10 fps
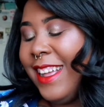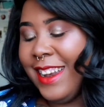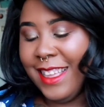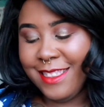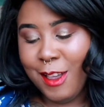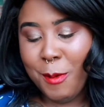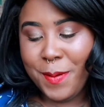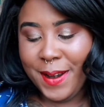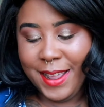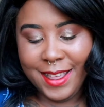Let's
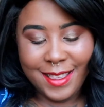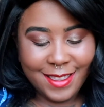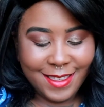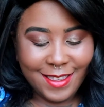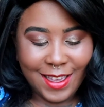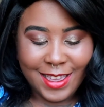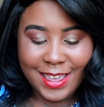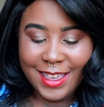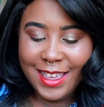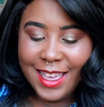open it so I
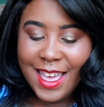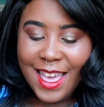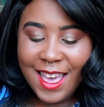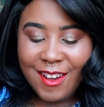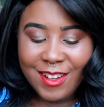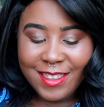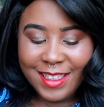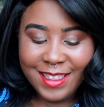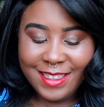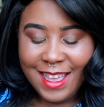want to
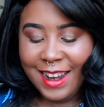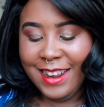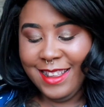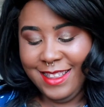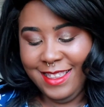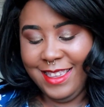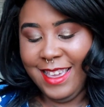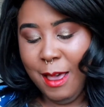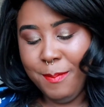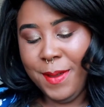see inside it,
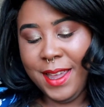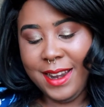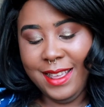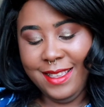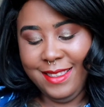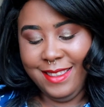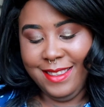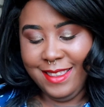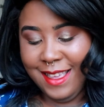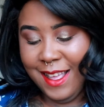see how big it
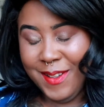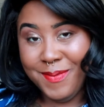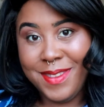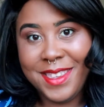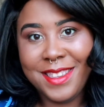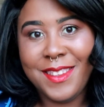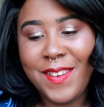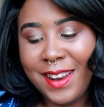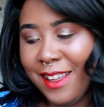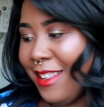is. Oh,
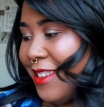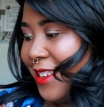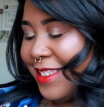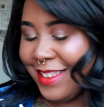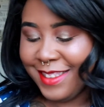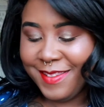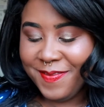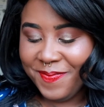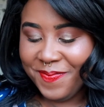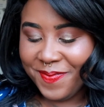$65.
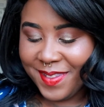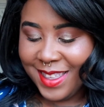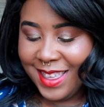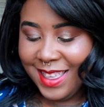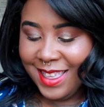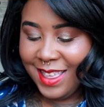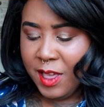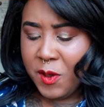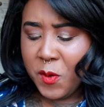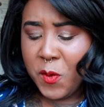
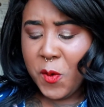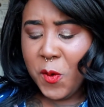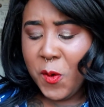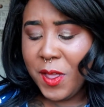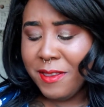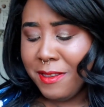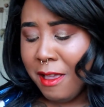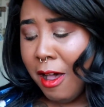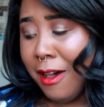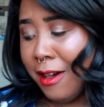Ooh, it's
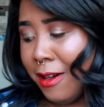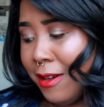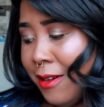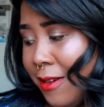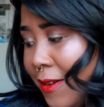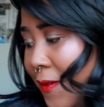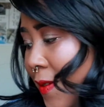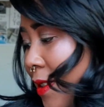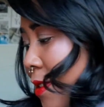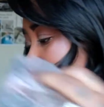
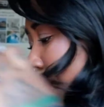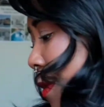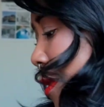soft, super